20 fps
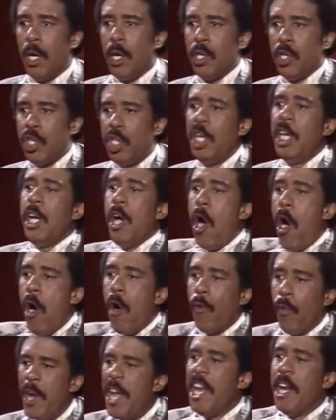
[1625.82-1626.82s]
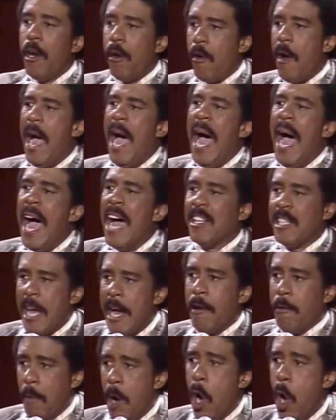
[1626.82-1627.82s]
She Rita-rized
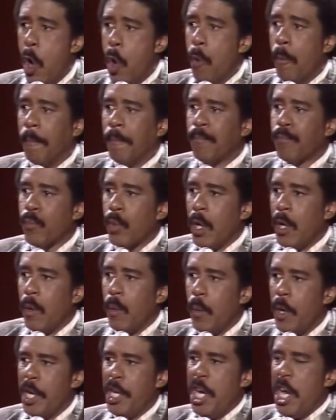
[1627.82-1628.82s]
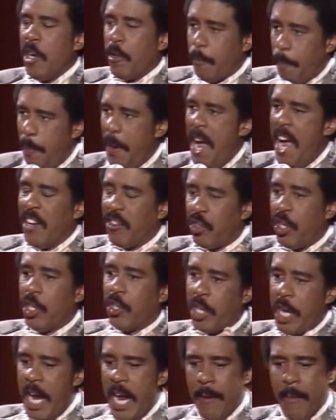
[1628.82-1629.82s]
that room with this piss.
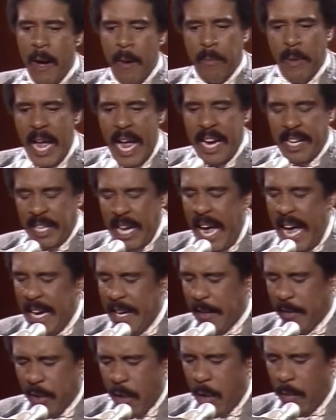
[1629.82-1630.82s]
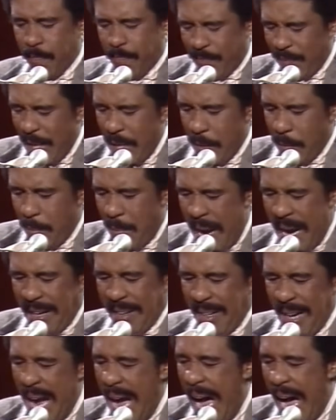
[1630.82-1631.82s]
This came up like that. And I said, my
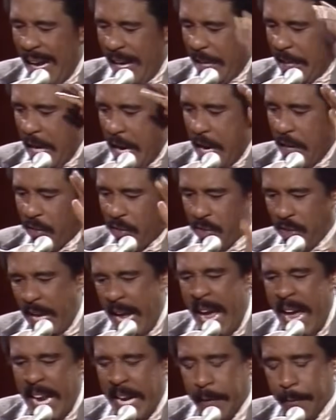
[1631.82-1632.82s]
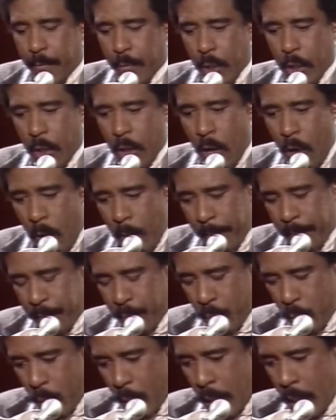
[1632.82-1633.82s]
God, I can't stand it, you know.
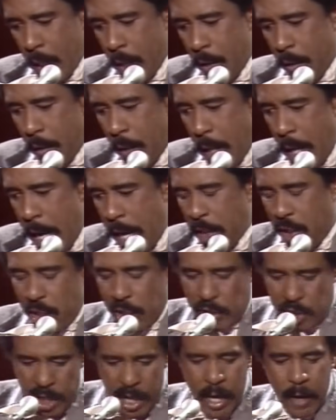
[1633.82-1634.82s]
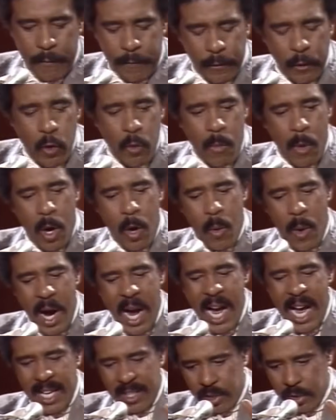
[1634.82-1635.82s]
And she said a few more
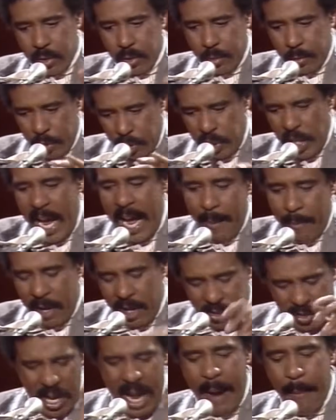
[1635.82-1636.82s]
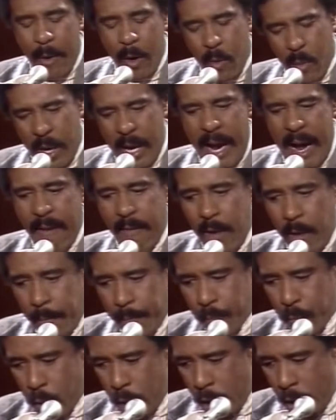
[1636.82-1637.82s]
words, zabba, zabba,
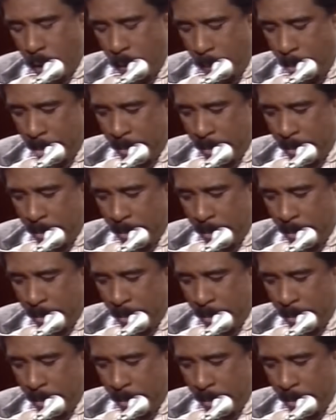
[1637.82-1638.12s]
whatever, you know.